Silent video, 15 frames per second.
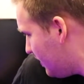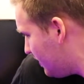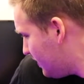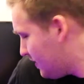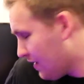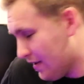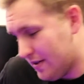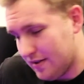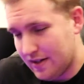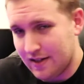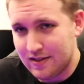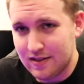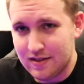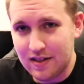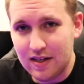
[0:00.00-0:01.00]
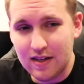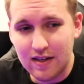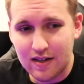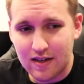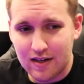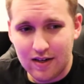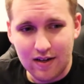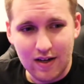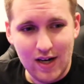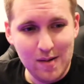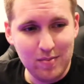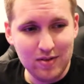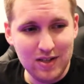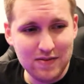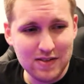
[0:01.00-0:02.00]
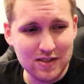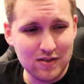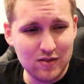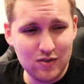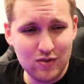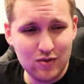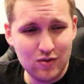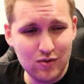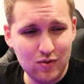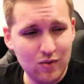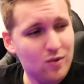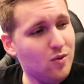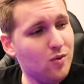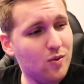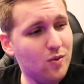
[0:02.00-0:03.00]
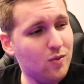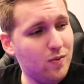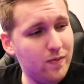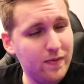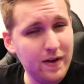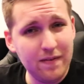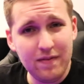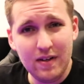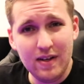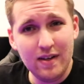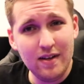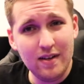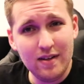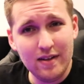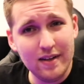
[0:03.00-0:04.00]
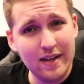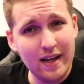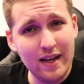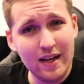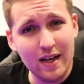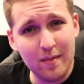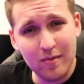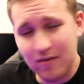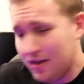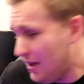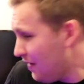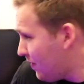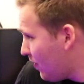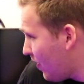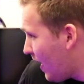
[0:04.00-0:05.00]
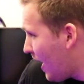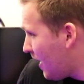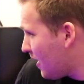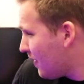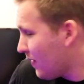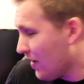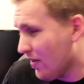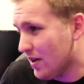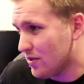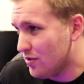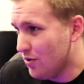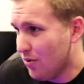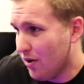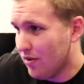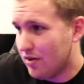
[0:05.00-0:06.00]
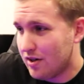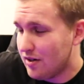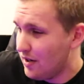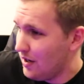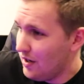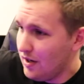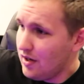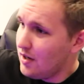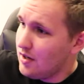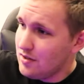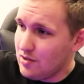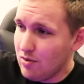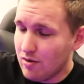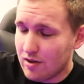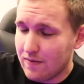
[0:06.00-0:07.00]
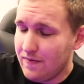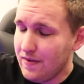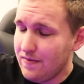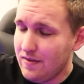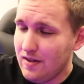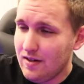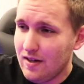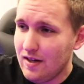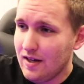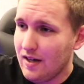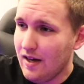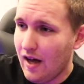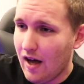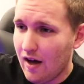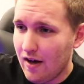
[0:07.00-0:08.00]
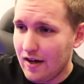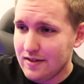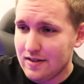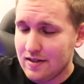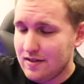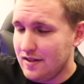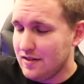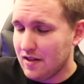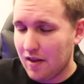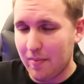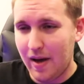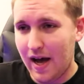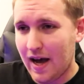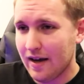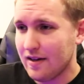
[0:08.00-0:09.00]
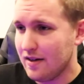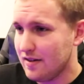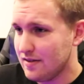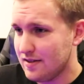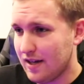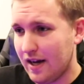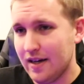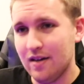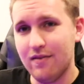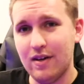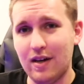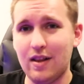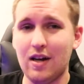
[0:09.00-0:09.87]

So it's an SSD. I believe it's a 250 gig, I believe, for that. And I've got like 2 other 250 gig SSDs on the back side of it.